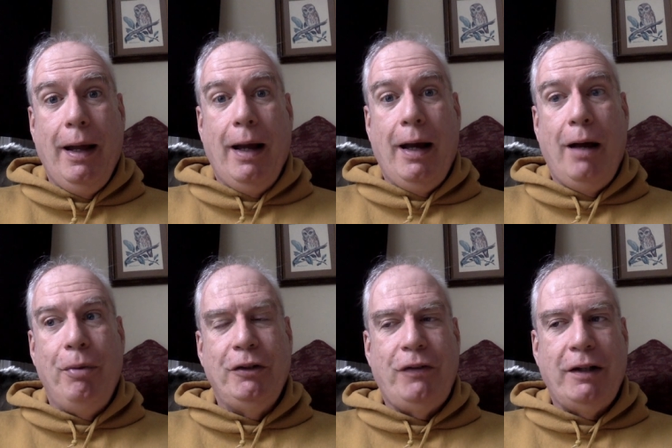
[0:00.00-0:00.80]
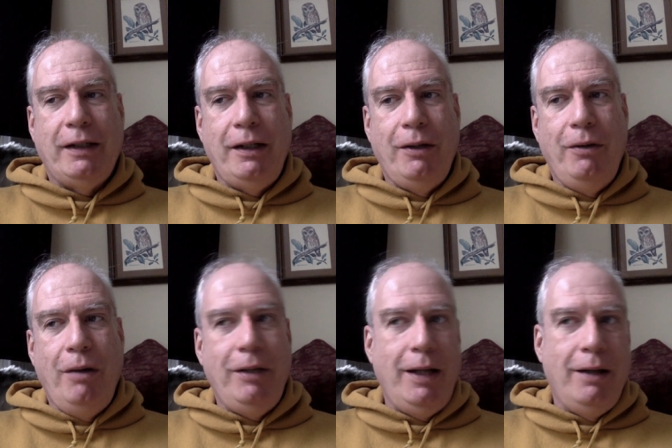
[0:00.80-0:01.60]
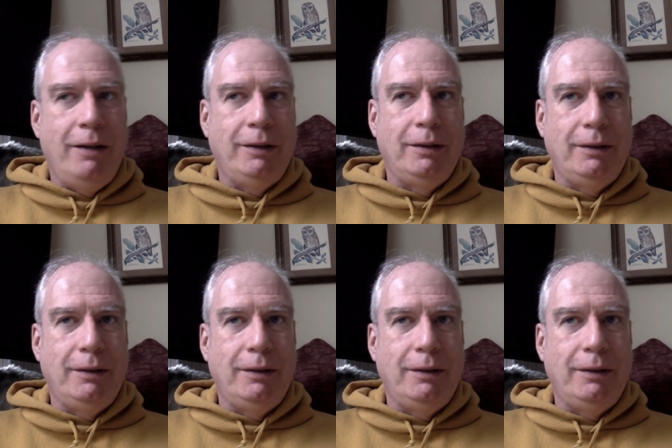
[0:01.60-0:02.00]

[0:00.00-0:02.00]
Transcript: Uh, but as far as I know, nobody else has